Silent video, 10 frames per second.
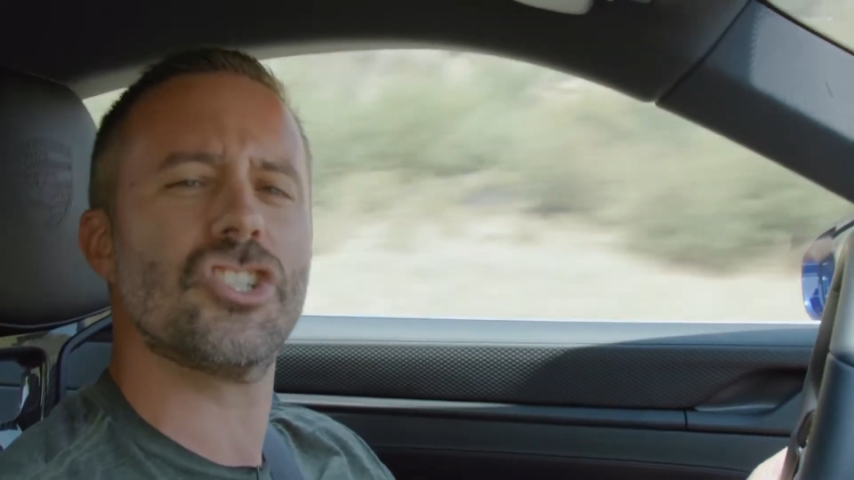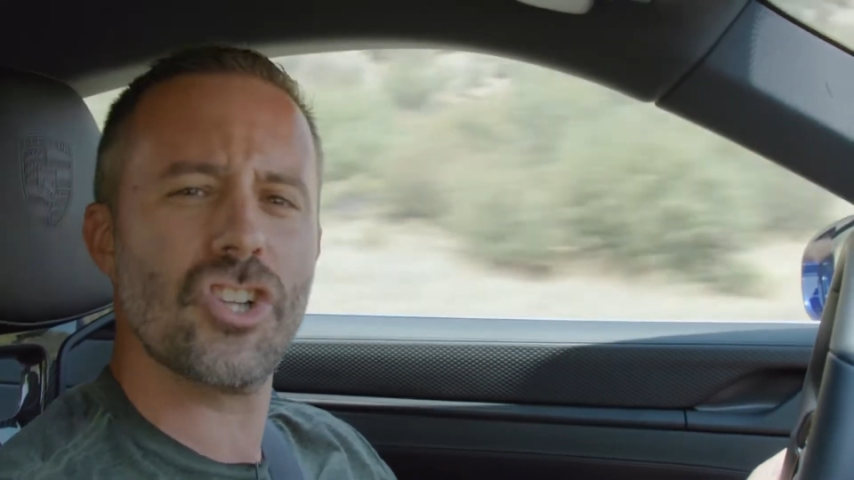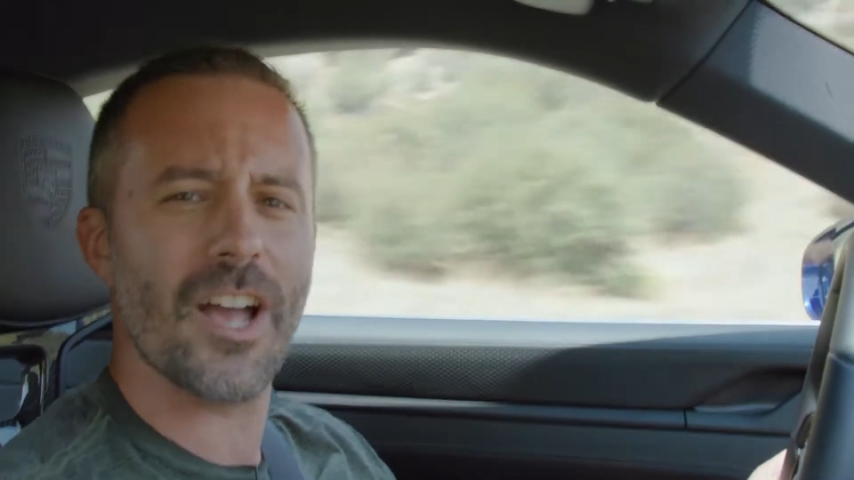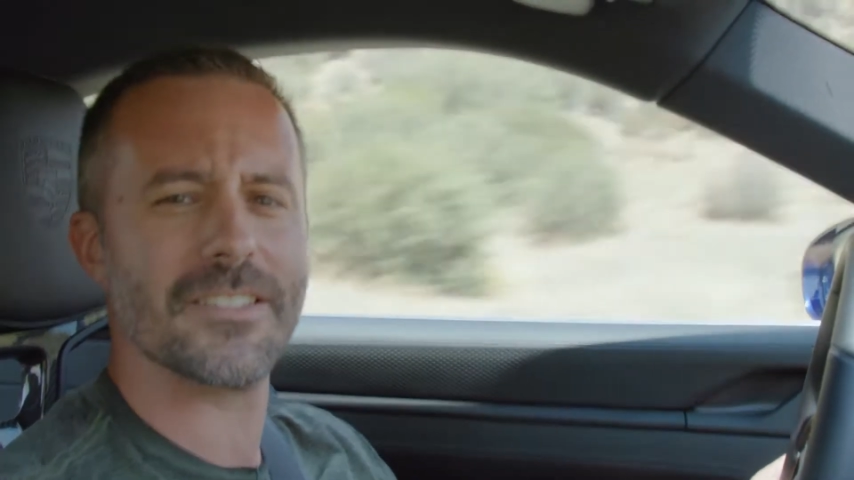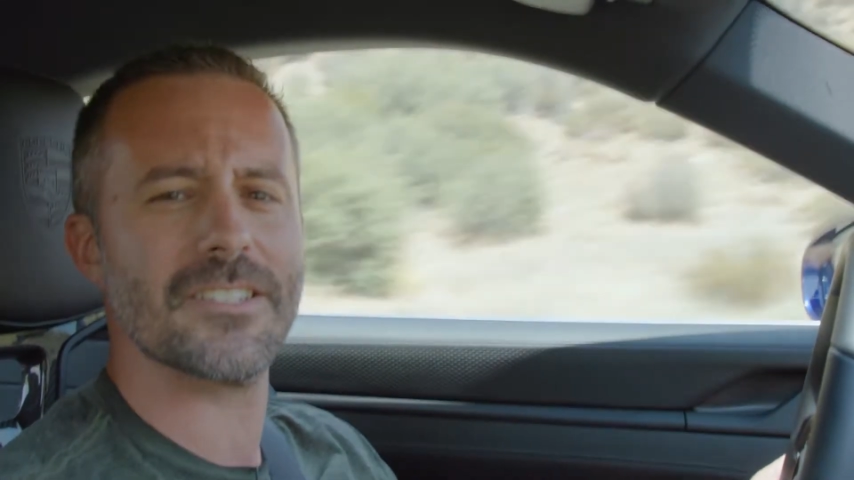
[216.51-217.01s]

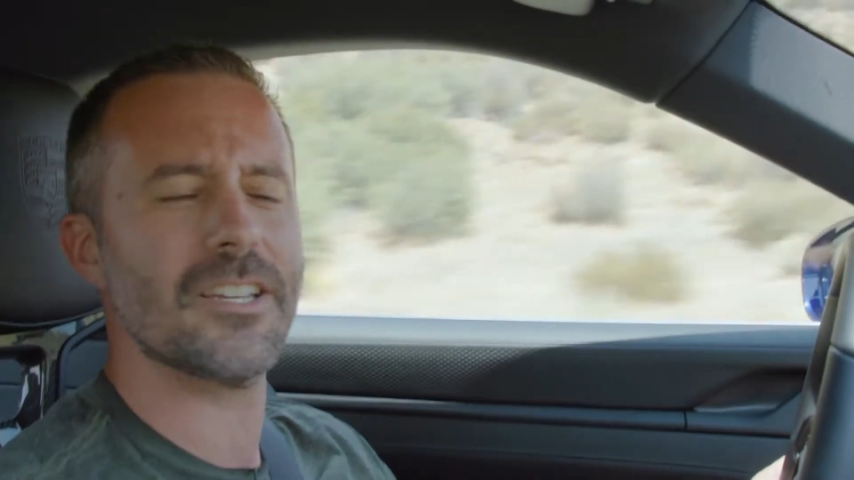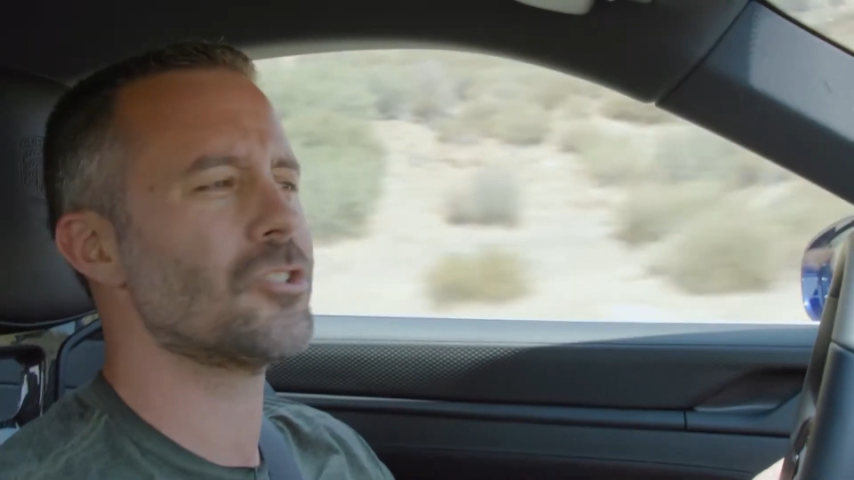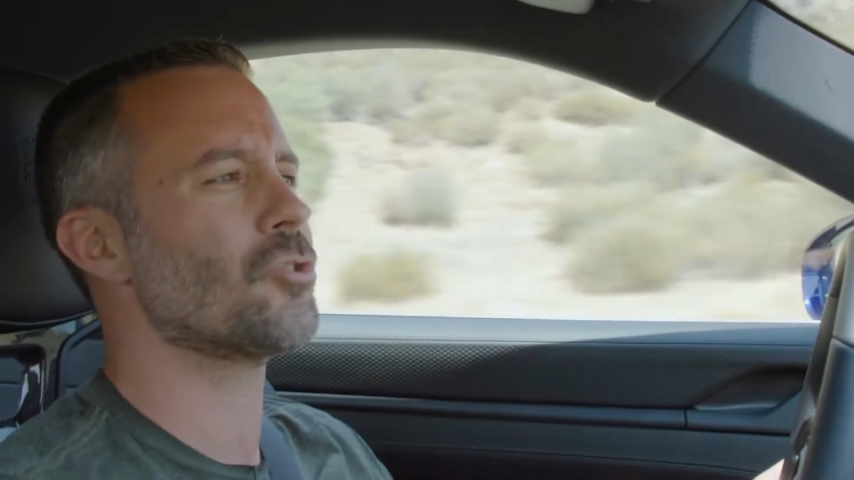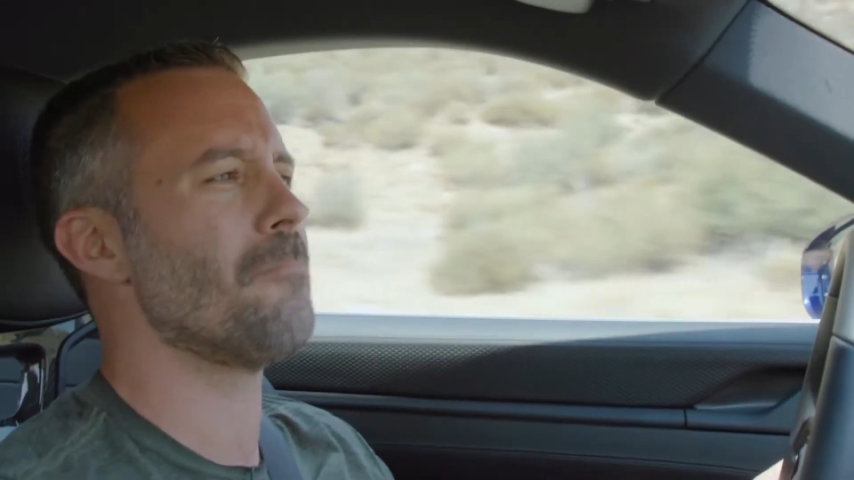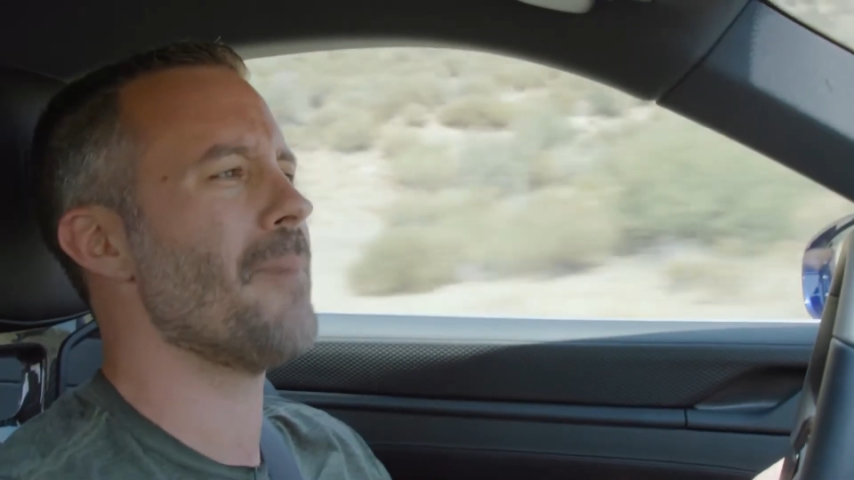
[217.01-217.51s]
just
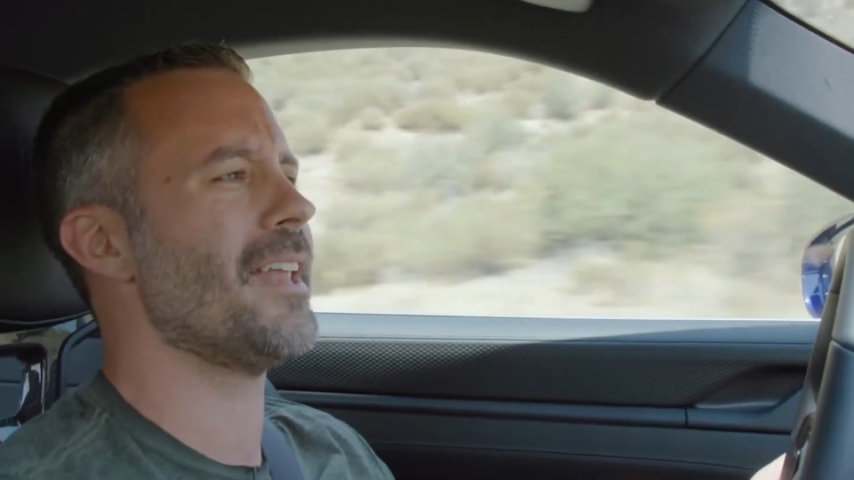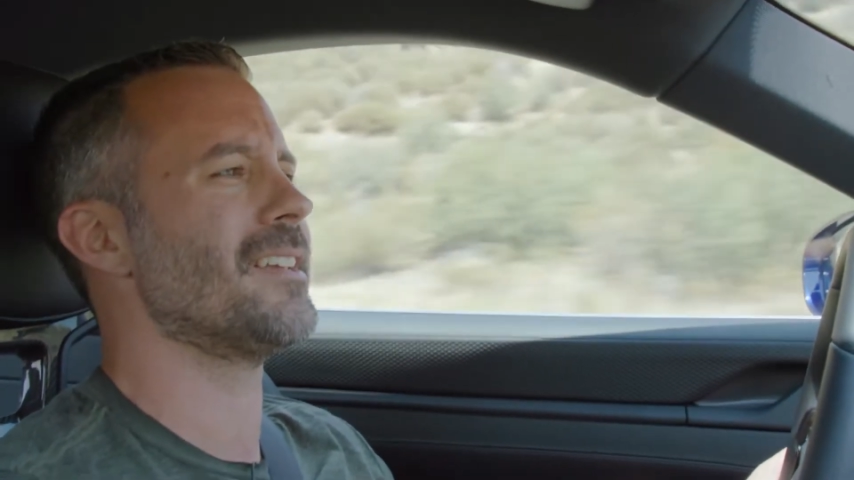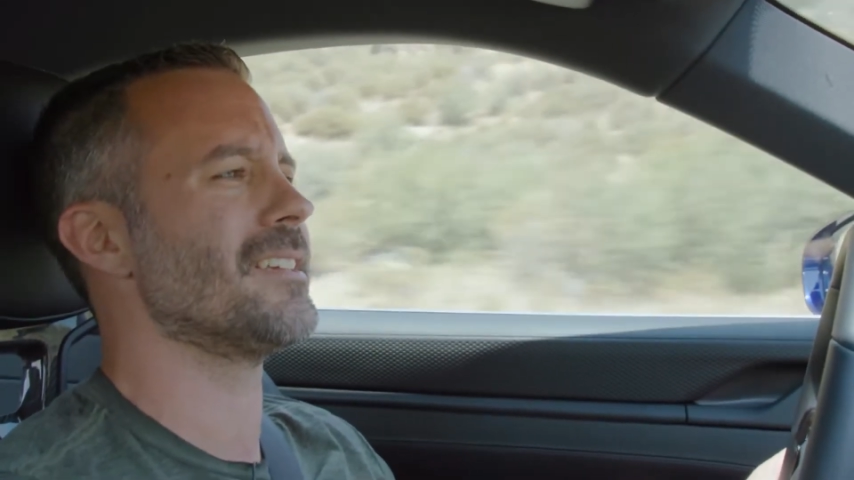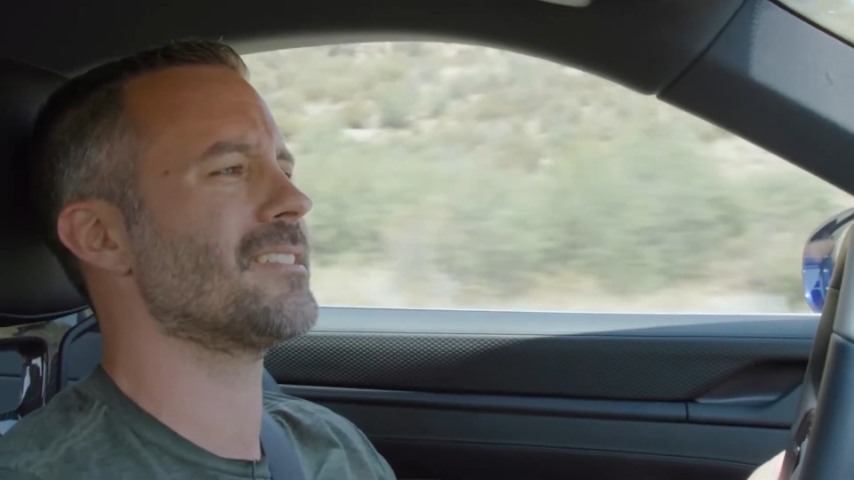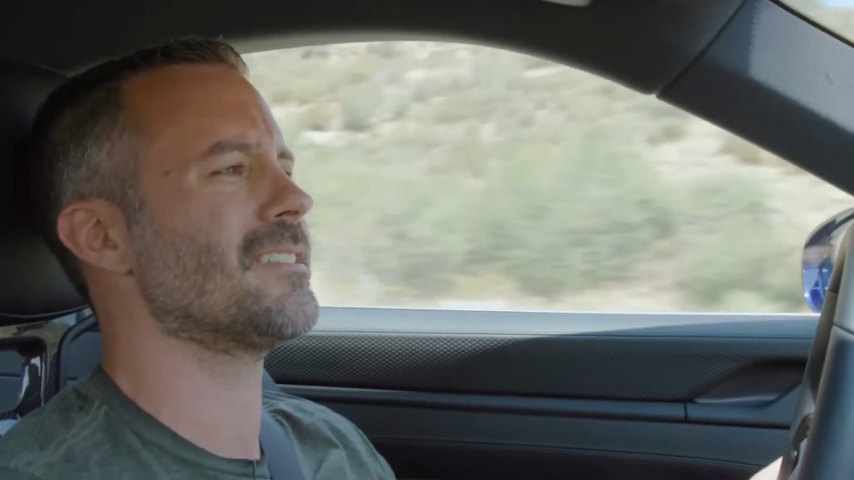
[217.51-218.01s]

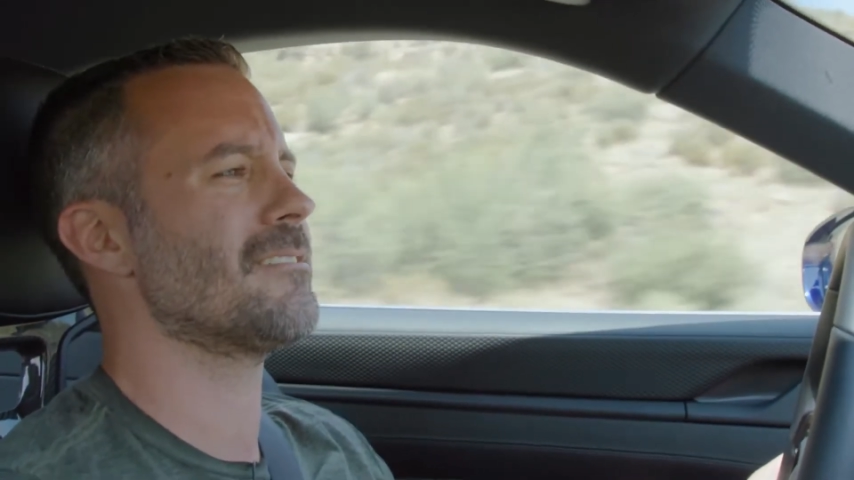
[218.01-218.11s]
tremendous.